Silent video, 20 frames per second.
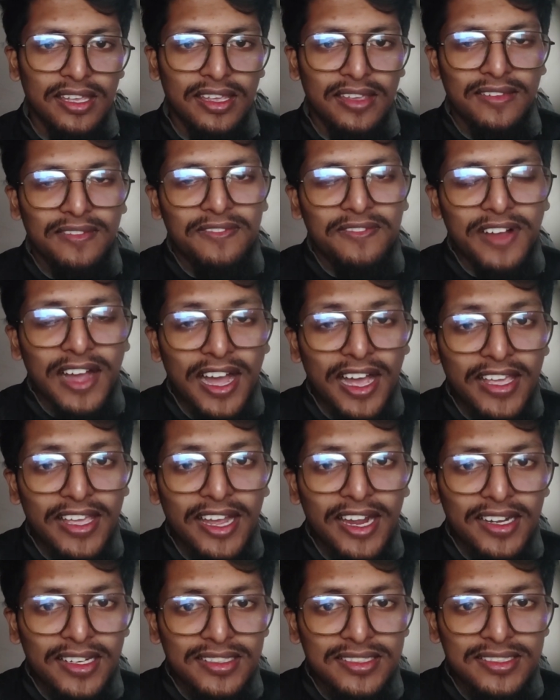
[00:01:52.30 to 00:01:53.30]
if I
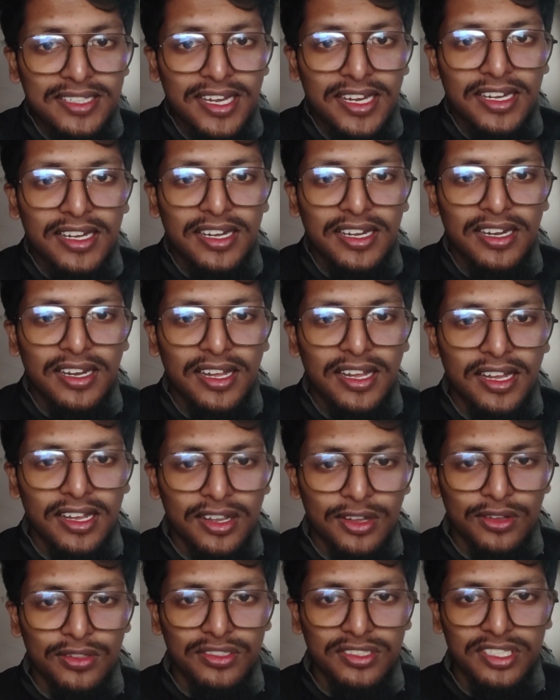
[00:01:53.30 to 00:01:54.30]
understand a
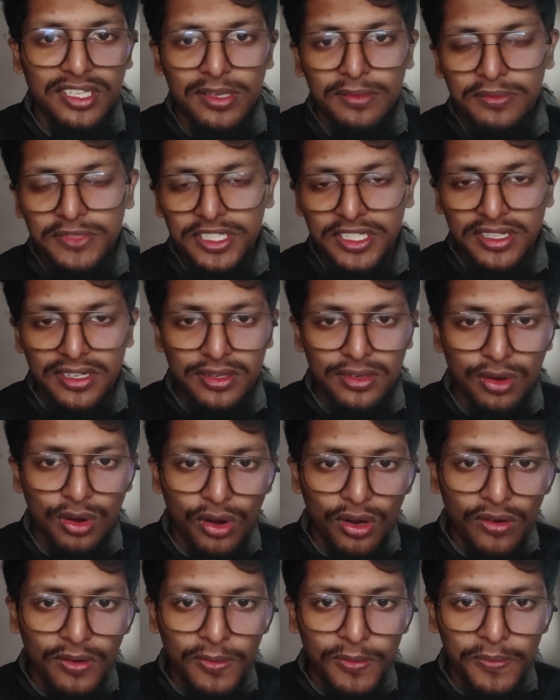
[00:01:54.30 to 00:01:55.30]
concept in a
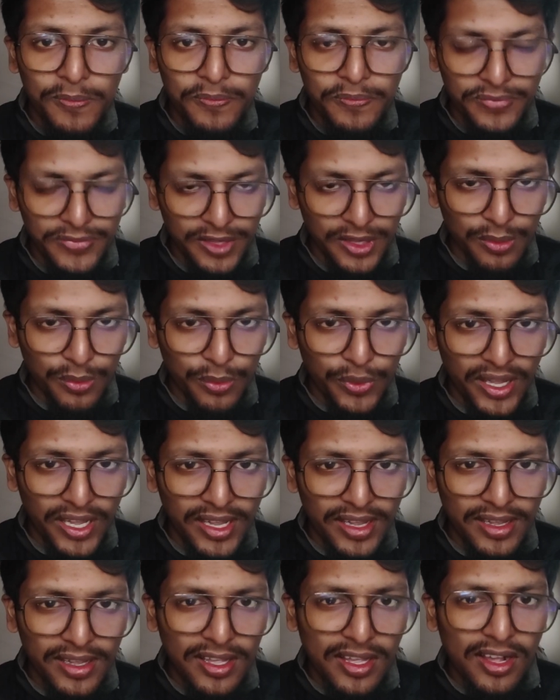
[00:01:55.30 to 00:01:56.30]
wrong
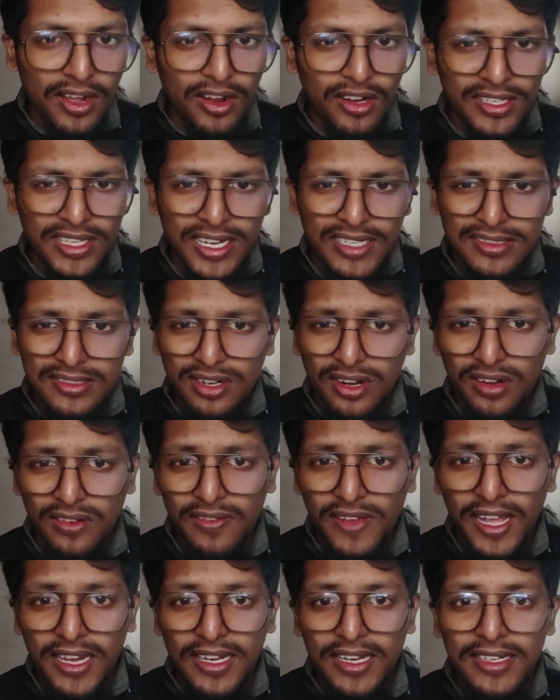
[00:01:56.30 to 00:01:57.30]
way or that's not
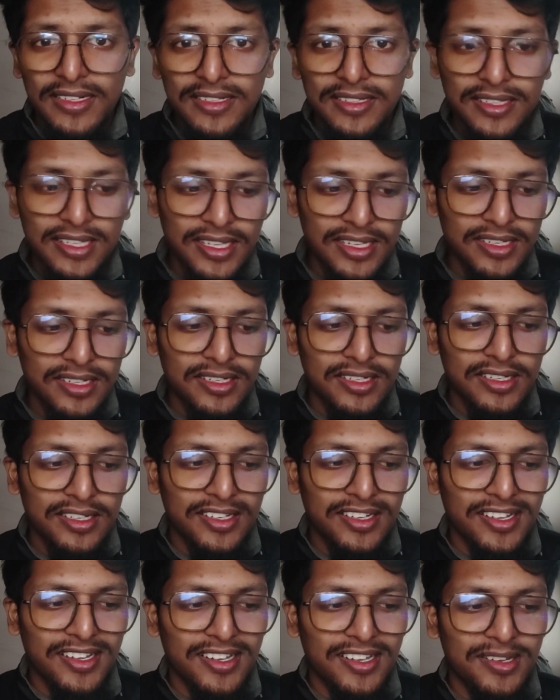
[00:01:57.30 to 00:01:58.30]
valid, then
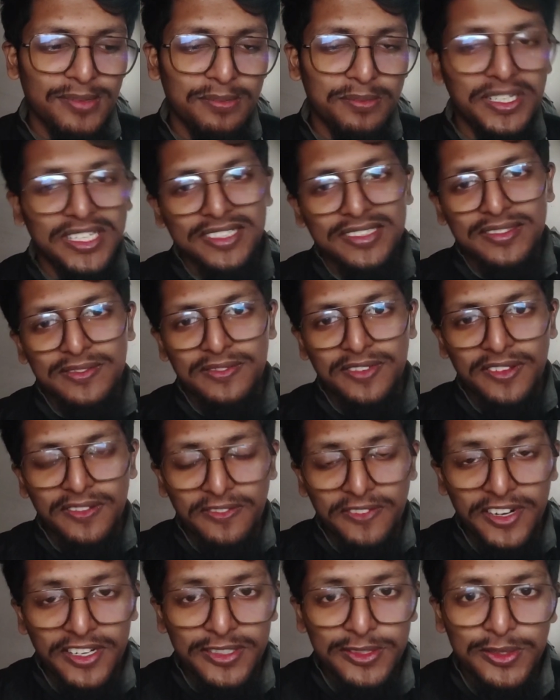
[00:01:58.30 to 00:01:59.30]
please feel
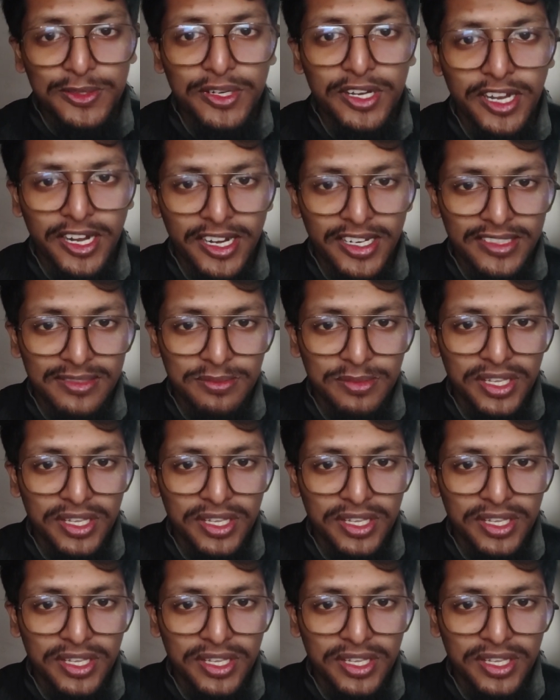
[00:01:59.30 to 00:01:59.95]
free to correct